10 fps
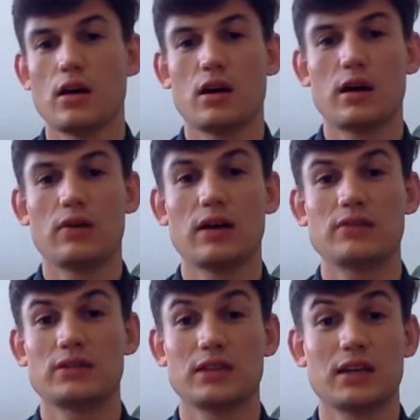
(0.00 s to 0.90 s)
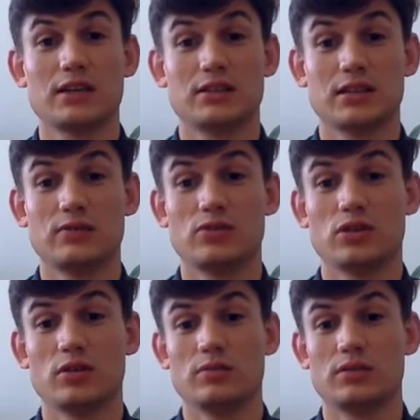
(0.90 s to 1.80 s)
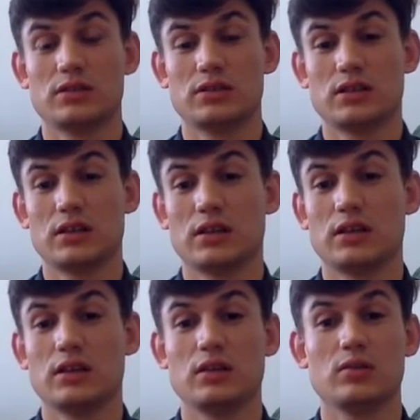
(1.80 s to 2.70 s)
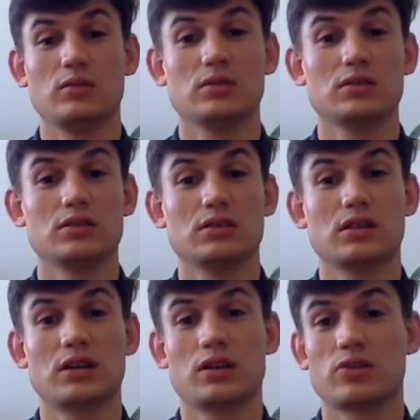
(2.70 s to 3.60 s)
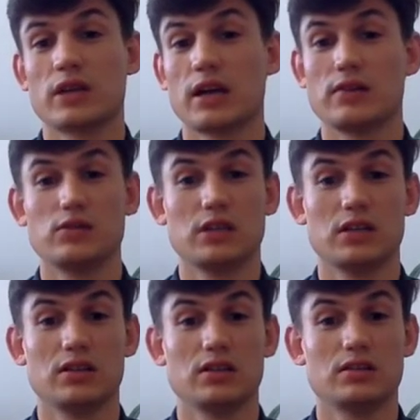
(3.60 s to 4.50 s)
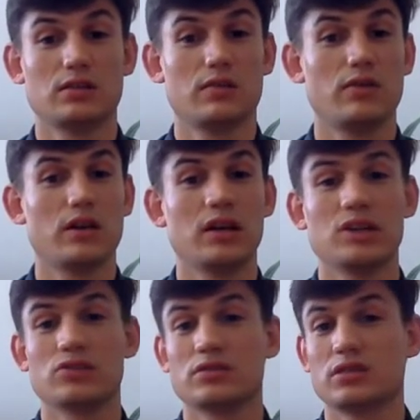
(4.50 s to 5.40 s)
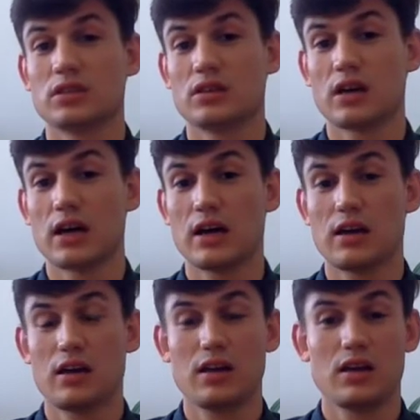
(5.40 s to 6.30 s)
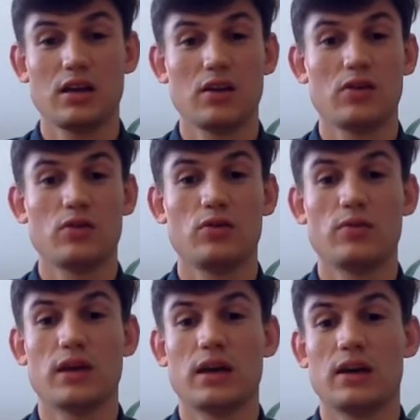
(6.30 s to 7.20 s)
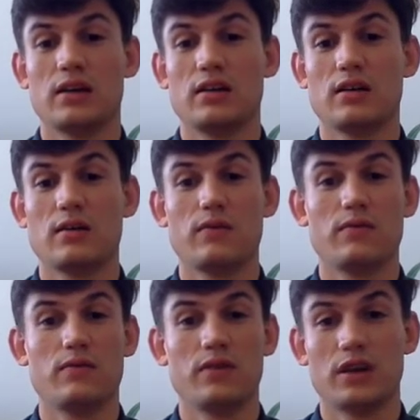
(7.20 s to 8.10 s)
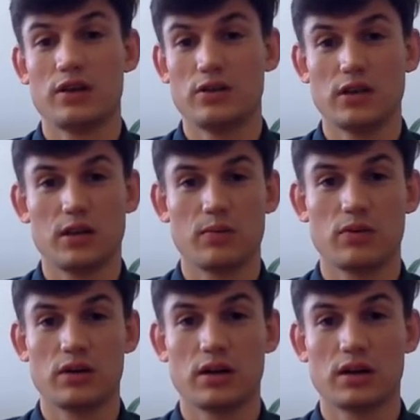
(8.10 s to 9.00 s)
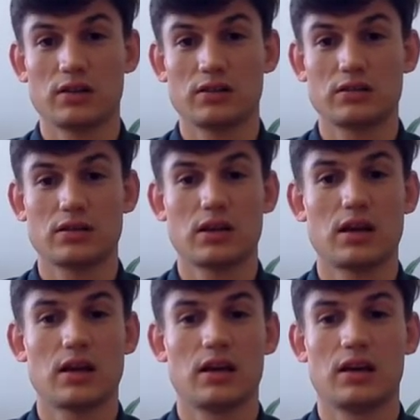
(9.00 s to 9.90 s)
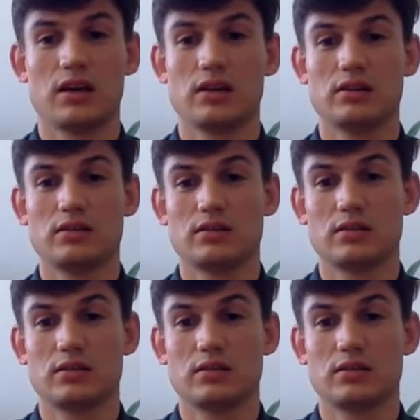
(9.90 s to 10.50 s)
I would have to say Steve Jobs. He was a creative genius, a very interesting guy who made very unique products and